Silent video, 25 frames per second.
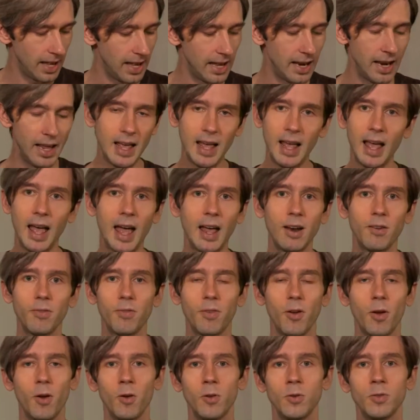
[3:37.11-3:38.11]
in-ear
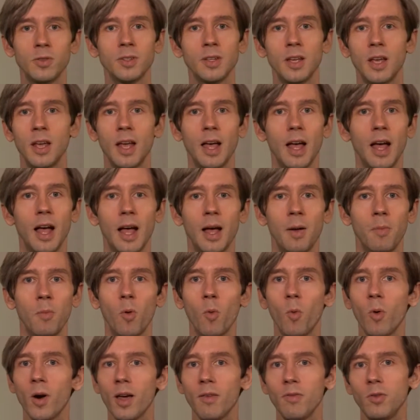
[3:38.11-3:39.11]
headphones,
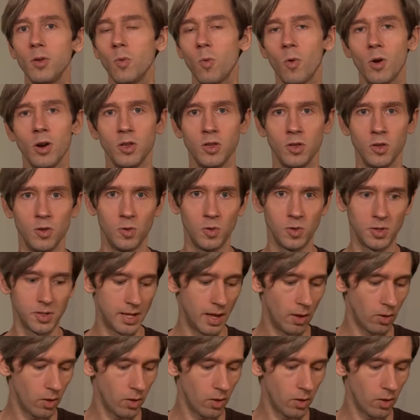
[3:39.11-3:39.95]
whatever you want to use.